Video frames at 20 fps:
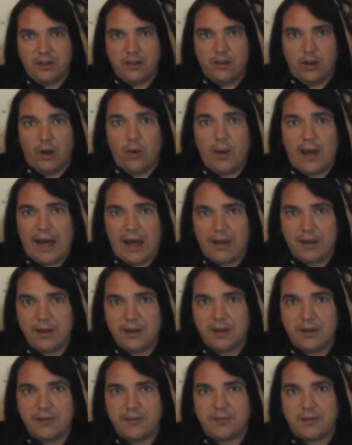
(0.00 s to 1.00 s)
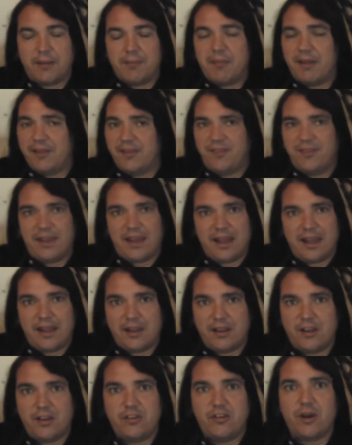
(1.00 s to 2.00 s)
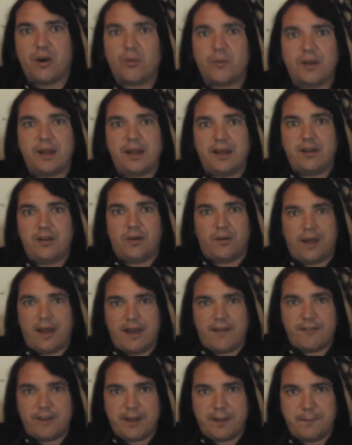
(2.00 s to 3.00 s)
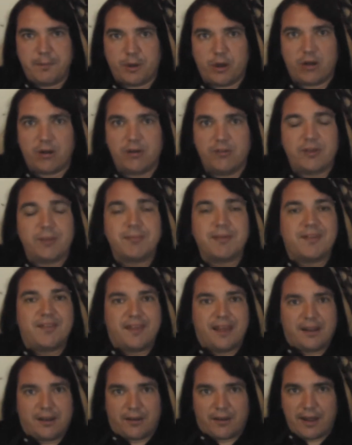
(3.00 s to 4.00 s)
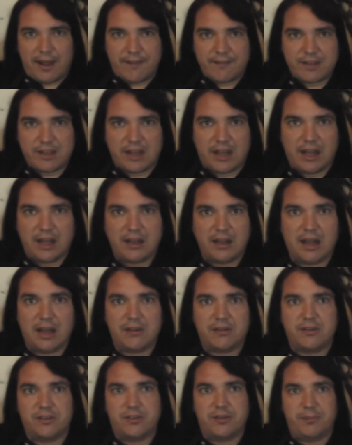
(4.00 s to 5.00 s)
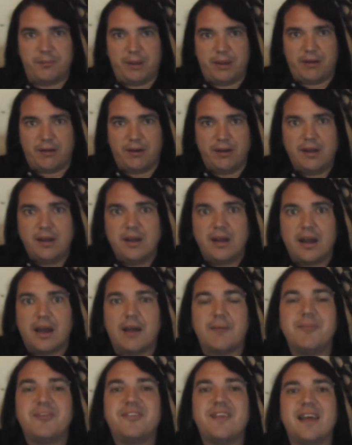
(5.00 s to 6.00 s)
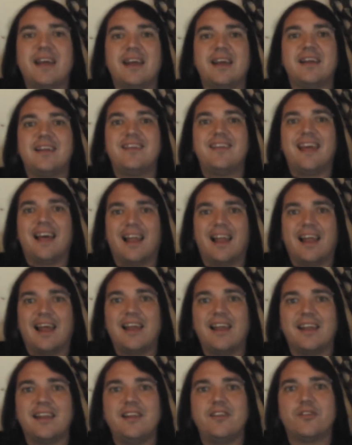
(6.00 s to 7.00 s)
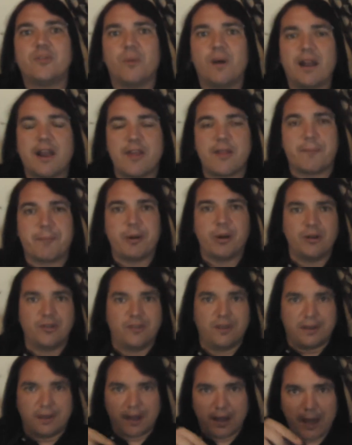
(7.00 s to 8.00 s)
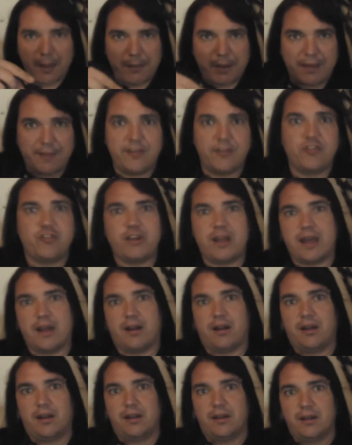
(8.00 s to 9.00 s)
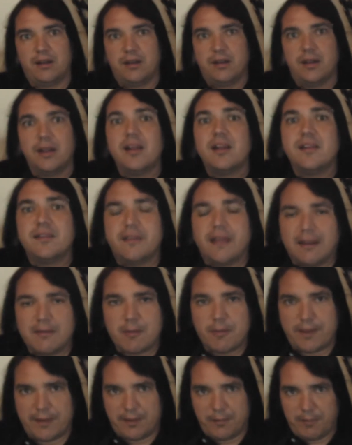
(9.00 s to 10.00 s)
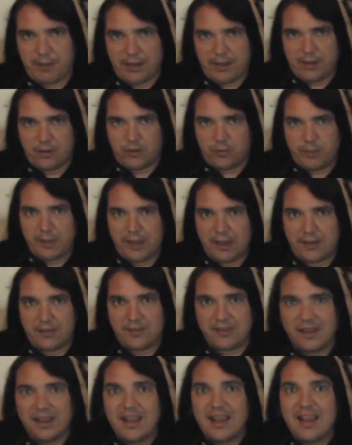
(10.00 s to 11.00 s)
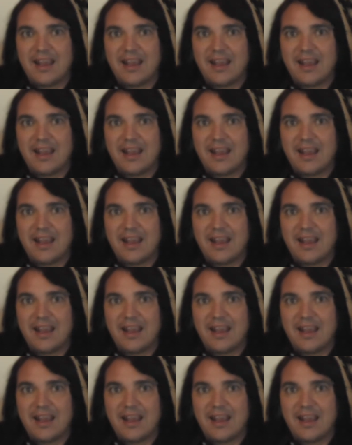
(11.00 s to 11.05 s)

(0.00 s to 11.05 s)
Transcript: Go out, I'm not saying don't don't have any burgers. I'm not saying don't have any hot dogs or some beer. I'm saying tell at least one other person about this channel. Tell them about the Media Speaks.